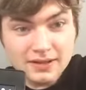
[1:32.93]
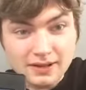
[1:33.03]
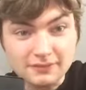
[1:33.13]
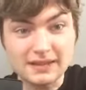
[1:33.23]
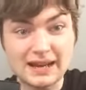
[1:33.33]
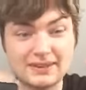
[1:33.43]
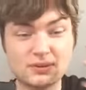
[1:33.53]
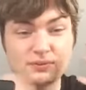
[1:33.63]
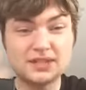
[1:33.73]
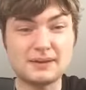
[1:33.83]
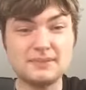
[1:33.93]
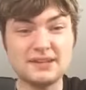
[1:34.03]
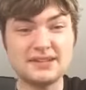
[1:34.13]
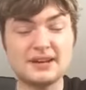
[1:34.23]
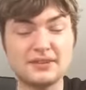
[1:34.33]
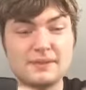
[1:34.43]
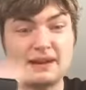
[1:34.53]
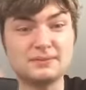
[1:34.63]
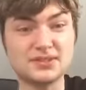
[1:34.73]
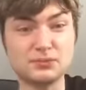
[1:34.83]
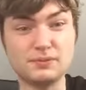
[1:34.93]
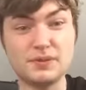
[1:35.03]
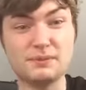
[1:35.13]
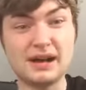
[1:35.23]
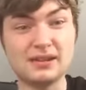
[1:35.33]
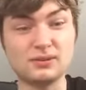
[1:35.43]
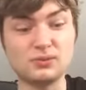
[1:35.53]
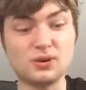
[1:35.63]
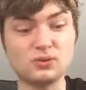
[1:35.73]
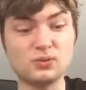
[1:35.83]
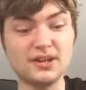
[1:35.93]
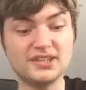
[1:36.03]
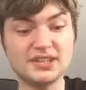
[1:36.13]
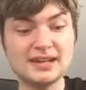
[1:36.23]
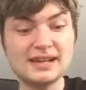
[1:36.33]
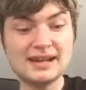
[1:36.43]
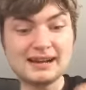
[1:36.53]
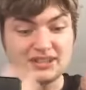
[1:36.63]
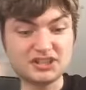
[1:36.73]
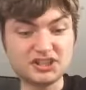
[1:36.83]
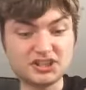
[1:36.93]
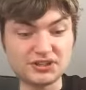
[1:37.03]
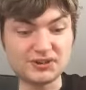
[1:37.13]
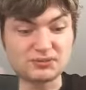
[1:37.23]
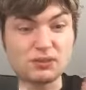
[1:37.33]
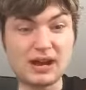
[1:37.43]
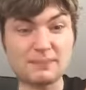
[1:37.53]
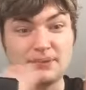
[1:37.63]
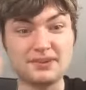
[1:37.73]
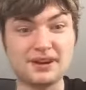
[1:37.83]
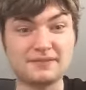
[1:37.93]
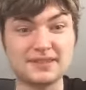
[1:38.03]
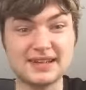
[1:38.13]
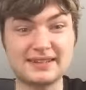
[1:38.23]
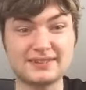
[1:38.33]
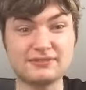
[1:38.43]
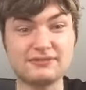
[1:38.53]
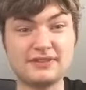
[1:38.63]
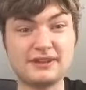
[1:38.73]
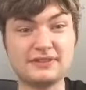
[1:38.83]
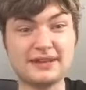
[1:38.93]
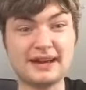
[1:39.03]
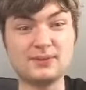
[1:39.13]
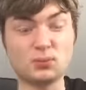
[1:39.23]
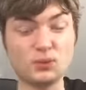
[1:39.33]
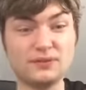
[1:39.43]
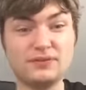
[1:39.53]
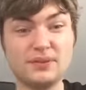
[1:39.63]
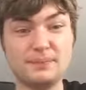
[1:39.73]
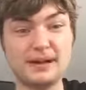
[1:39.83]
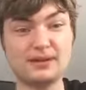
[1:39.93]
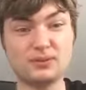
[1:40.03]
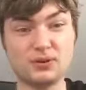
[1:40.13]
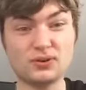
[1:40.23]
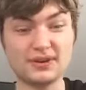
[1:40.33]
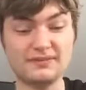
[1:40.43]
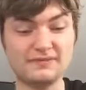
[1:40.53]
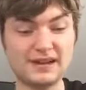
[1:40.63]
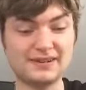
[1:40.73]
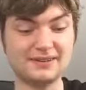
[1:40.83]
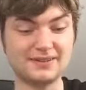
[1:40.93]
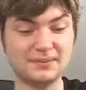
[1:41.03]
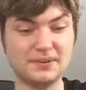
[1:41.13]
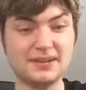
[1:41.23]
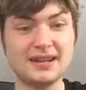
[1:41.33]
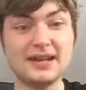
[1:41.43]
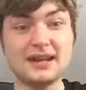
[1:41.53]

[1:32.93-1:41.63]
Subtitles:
of Gandalf tumbling down the mountain with the Balrog, which actually shows what happened after Gandalf fell down with the Balrog in Fellowship. And